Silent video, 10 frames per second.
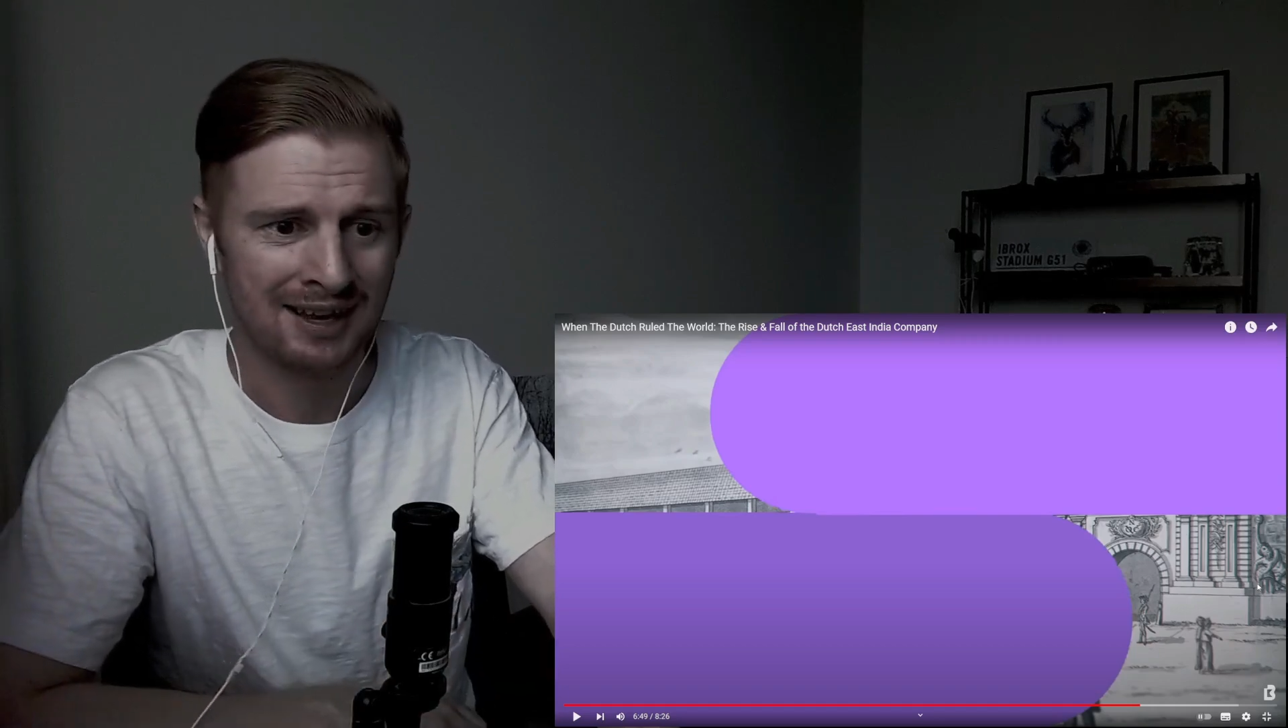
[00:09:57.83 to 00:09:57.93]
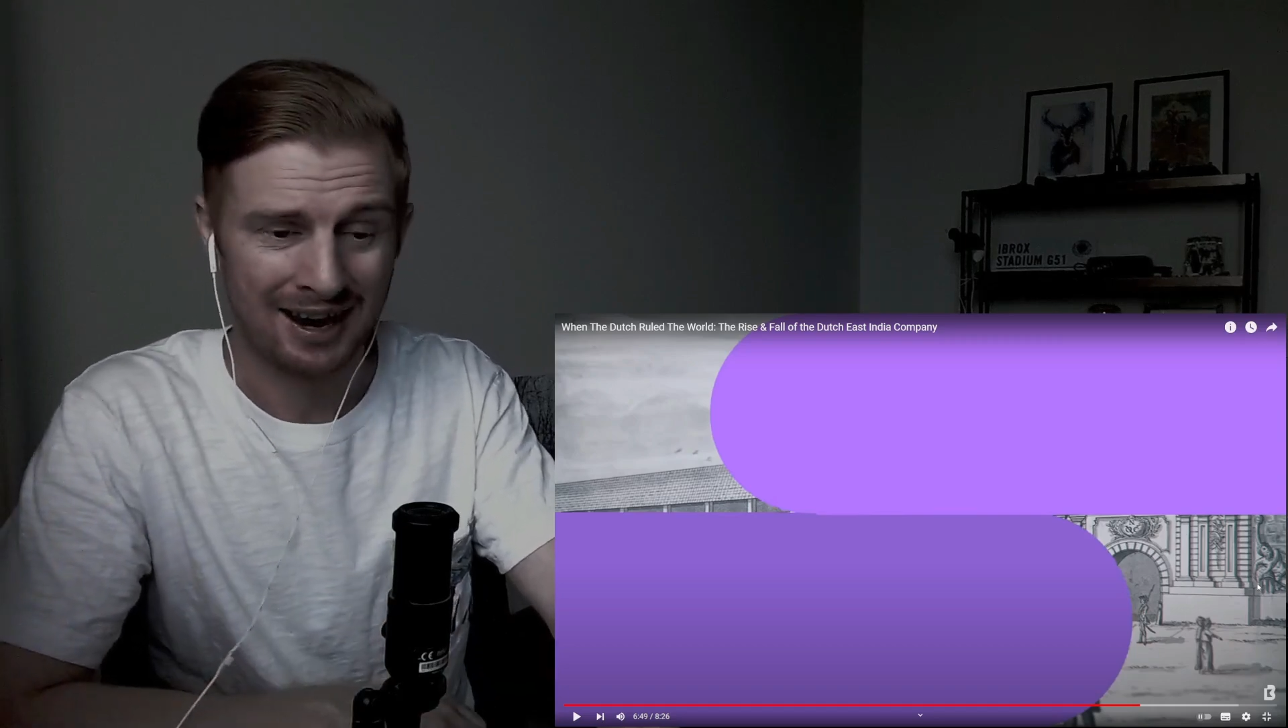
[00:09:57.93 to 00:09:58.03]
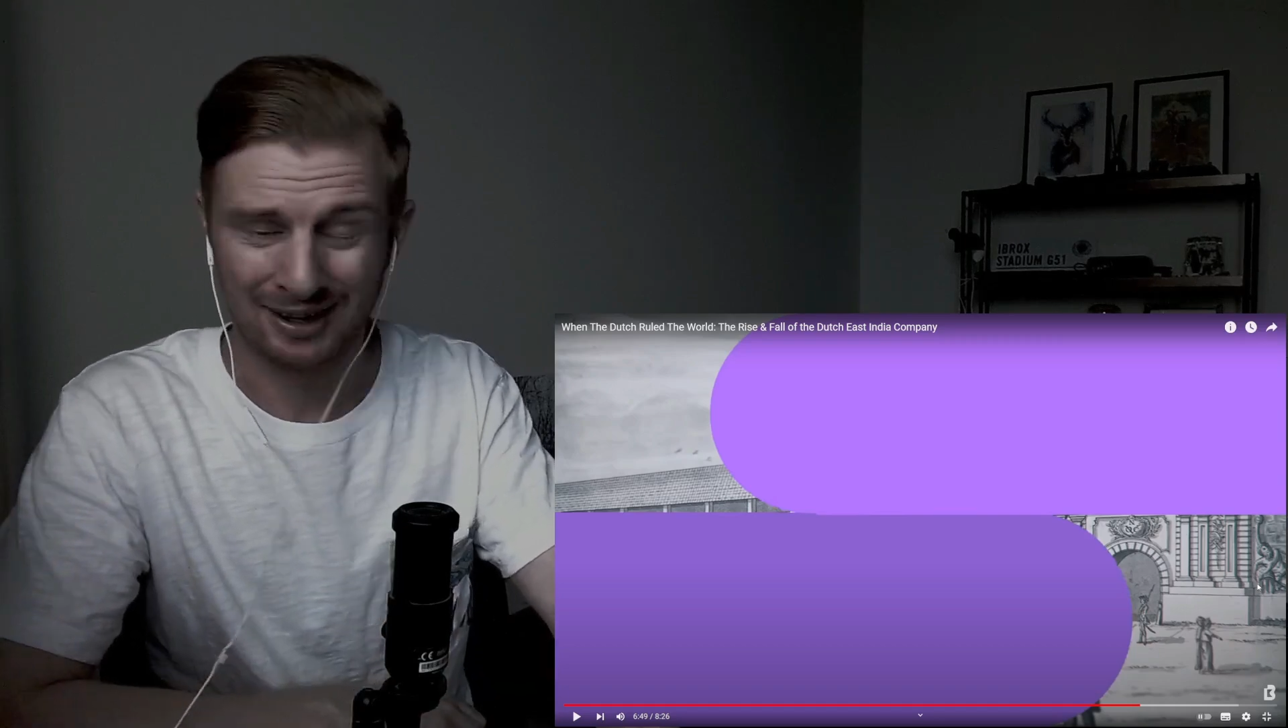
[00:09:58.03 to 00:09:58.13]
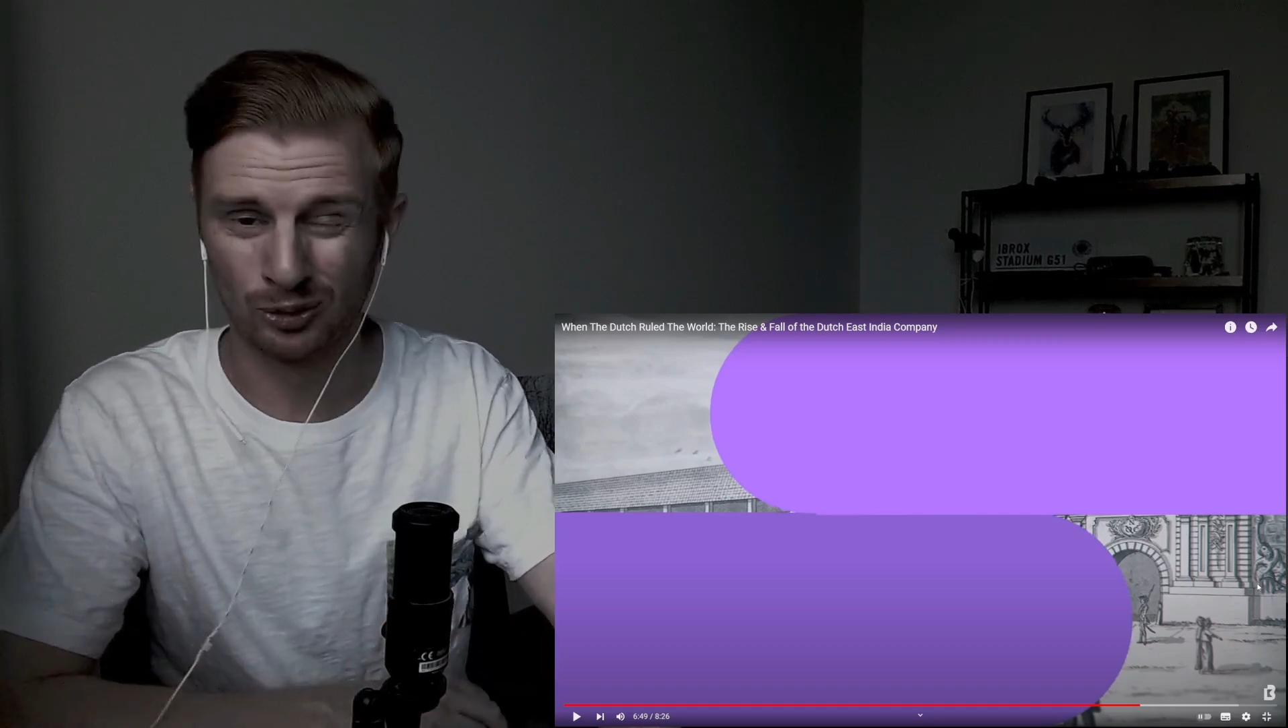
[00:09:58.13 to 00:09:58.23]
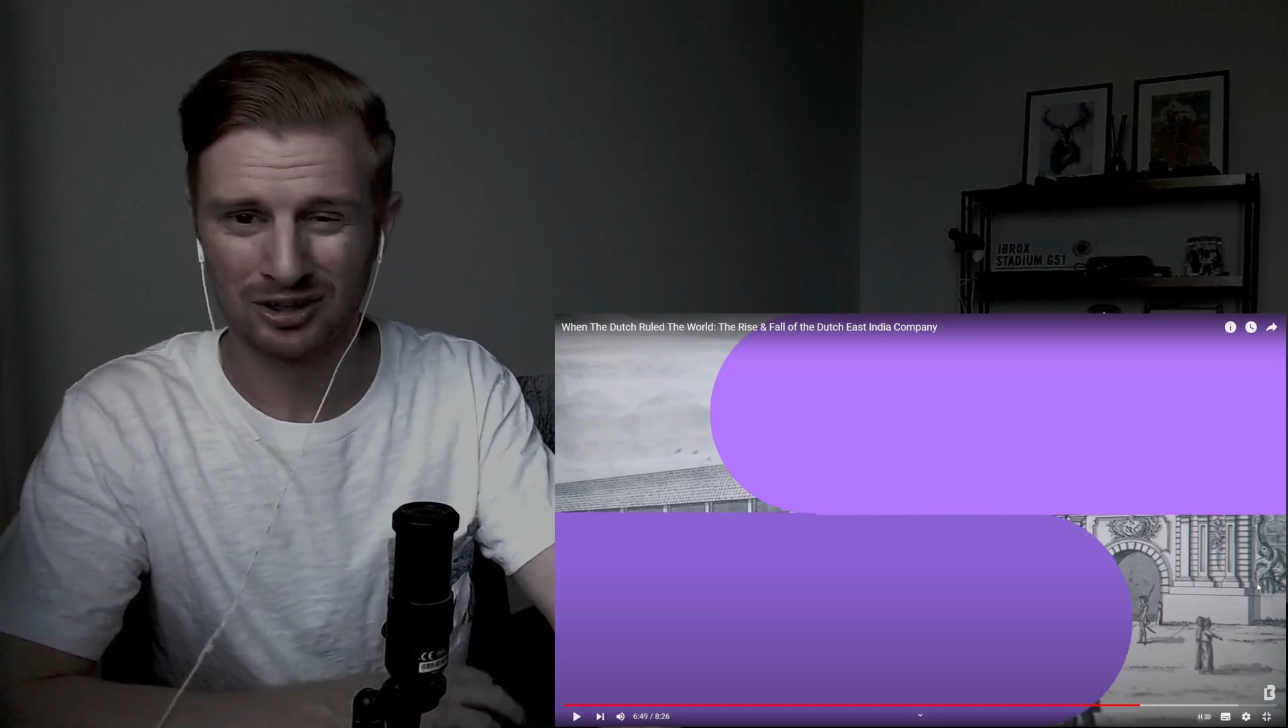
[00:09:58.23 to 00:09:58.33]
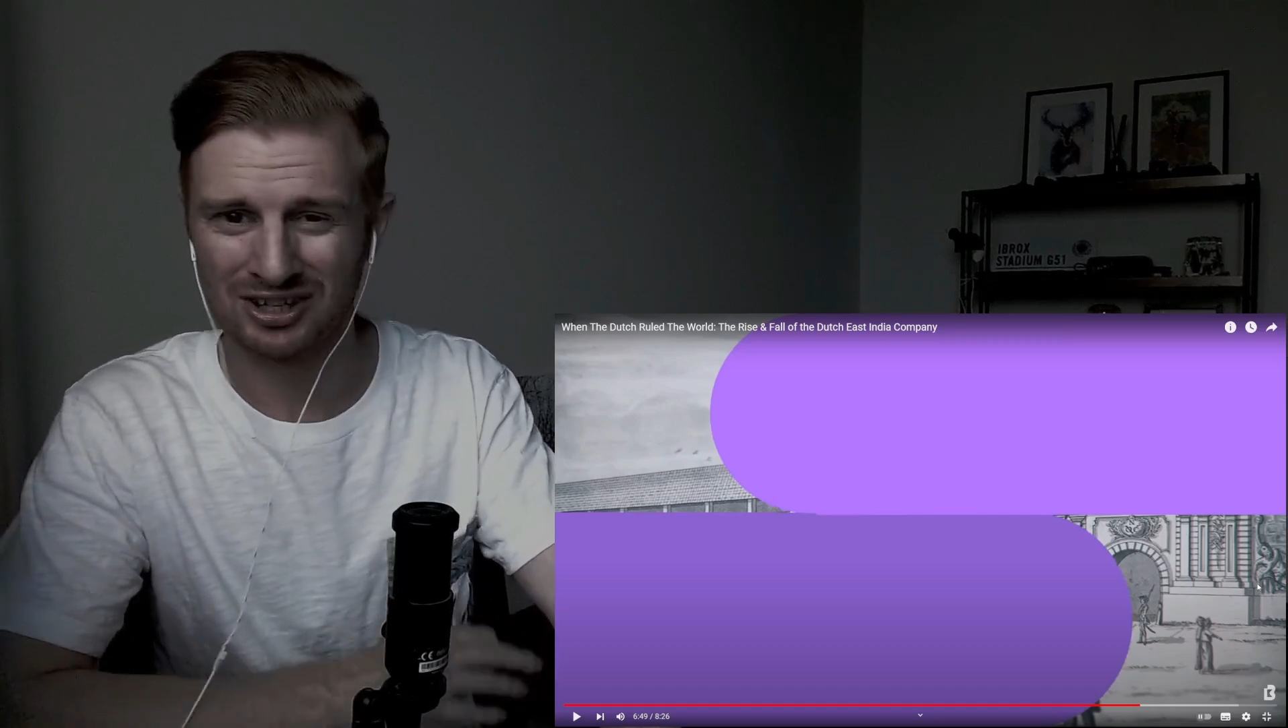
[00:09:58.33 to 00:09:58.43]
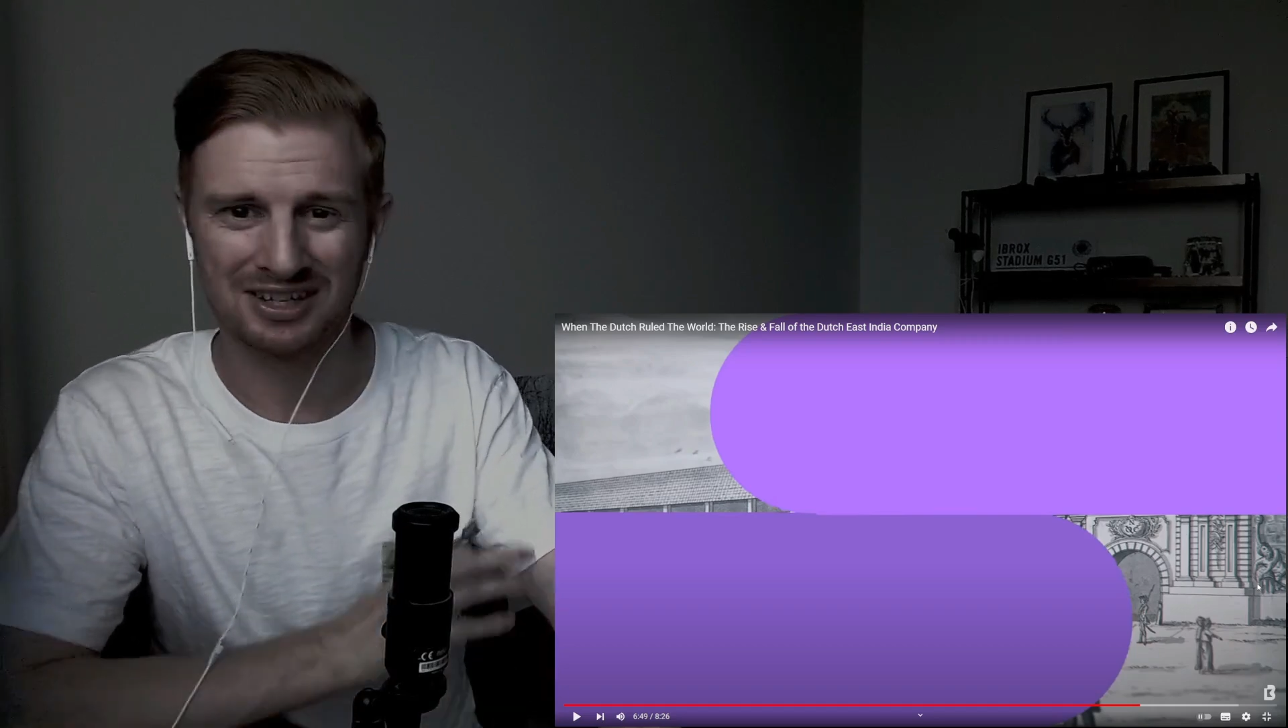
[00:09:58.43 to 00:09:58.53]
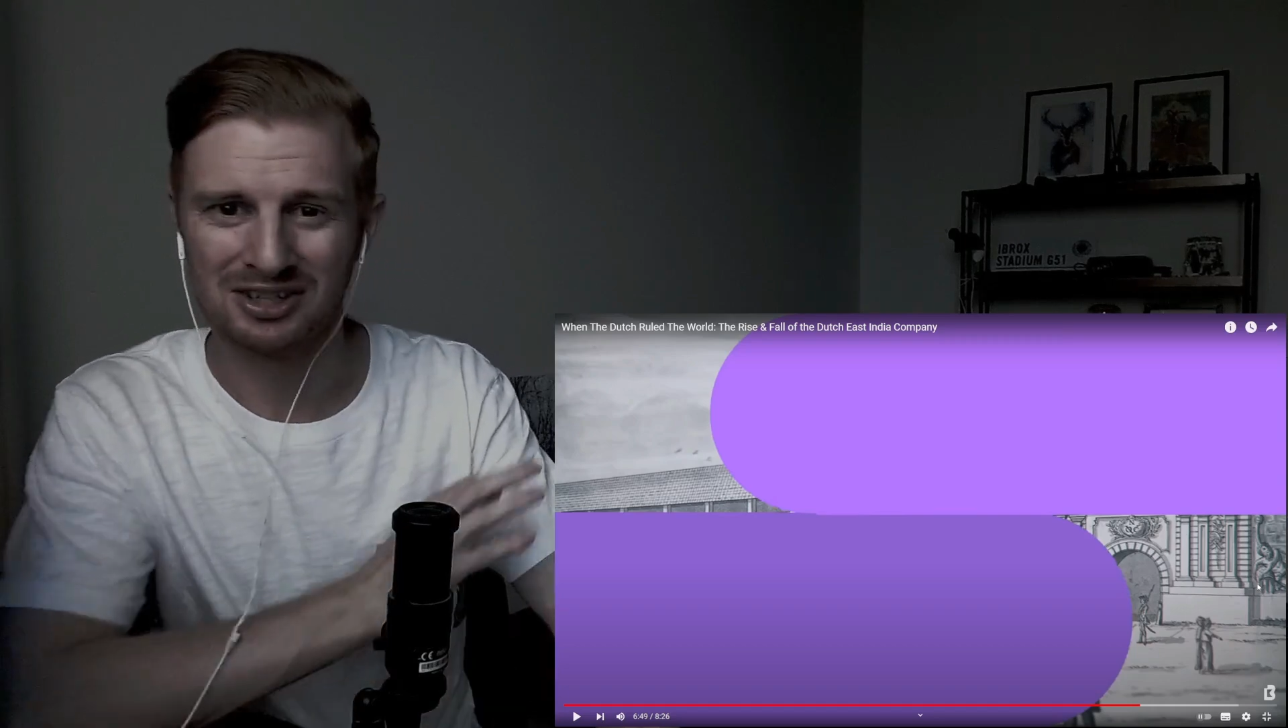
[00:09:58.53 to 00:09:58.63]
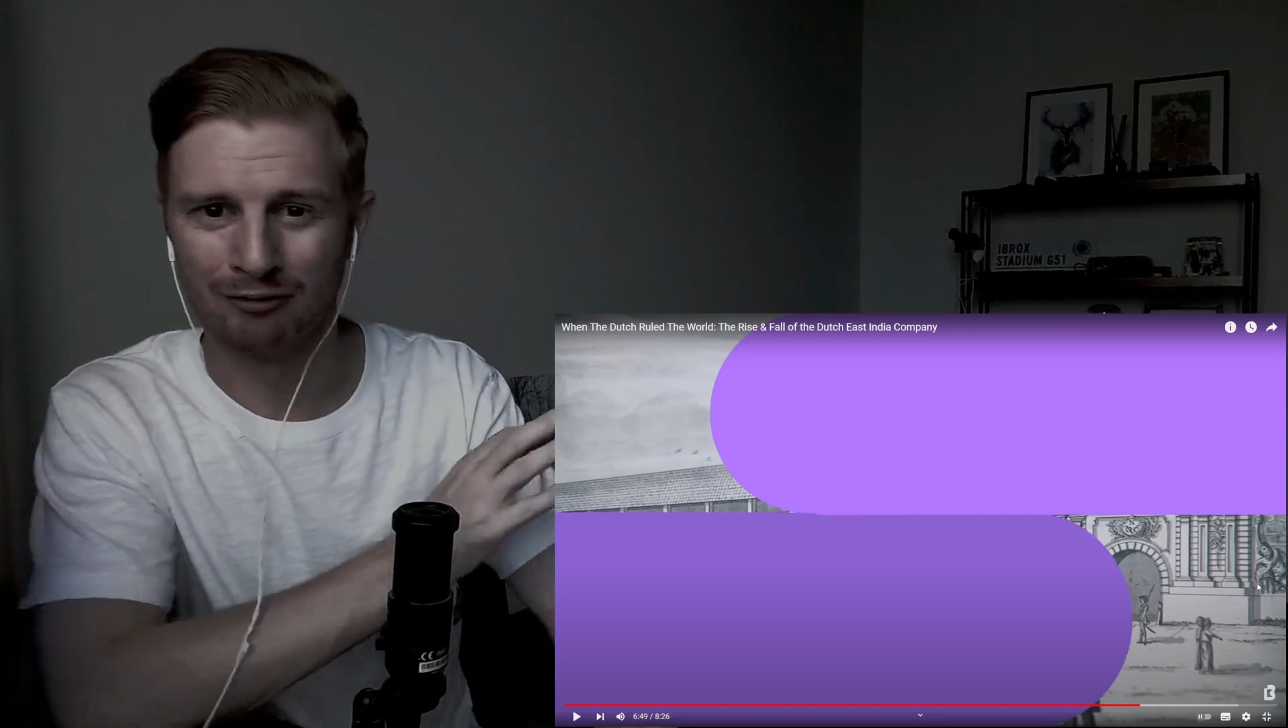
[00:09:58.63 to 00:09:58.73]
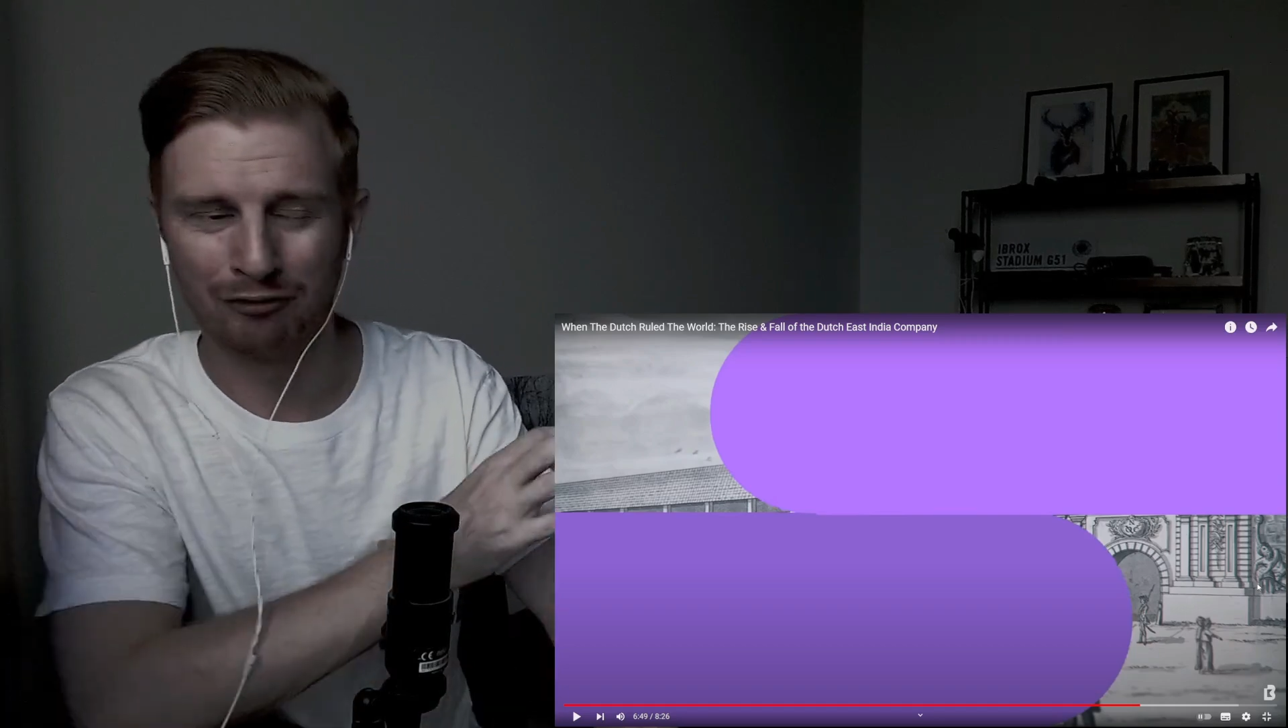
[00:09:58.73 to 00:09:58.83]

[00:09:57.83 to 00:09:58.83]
I know there's like some